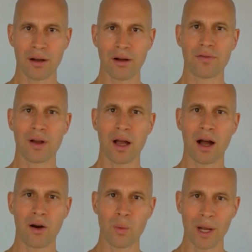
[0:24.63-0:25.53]
of
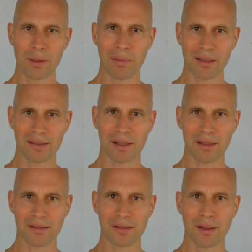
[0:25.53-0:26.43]
our white blood
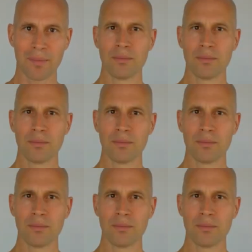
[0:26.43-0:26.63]
cells.